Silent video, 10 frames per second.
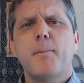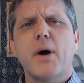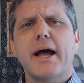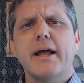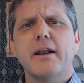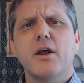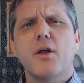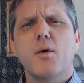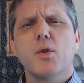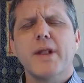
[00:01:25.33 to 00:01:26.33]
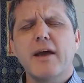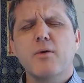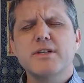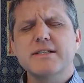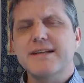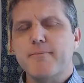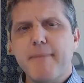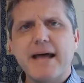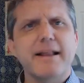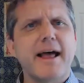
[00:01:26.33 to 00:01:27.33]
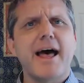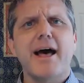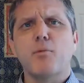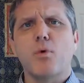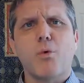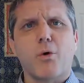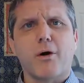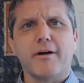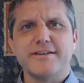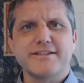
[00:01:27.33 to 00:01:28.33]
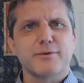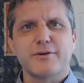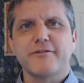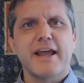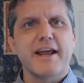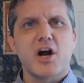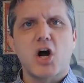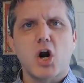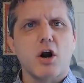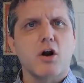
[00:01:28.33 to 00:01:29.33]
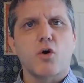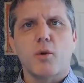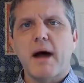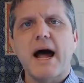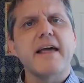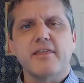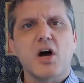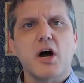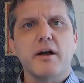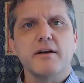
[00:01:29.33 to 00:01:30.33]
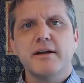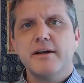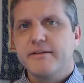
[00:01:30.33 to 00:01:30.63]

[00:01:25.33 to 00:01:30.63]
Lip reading: But languages like MATLAB or in similar vein R or Python,